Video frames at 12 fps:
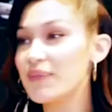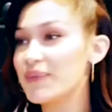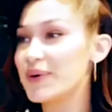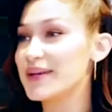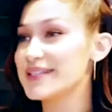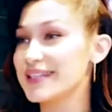
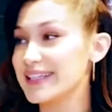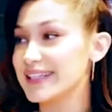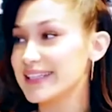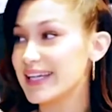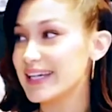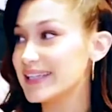Homeboys
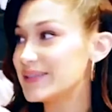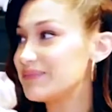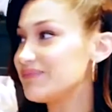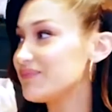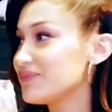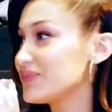gonna,
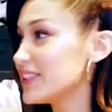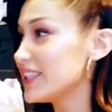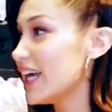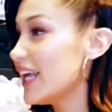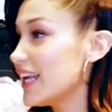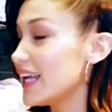like,
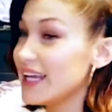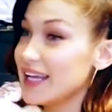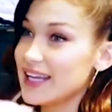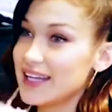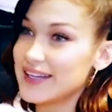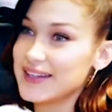get
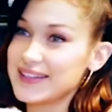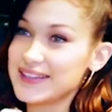it.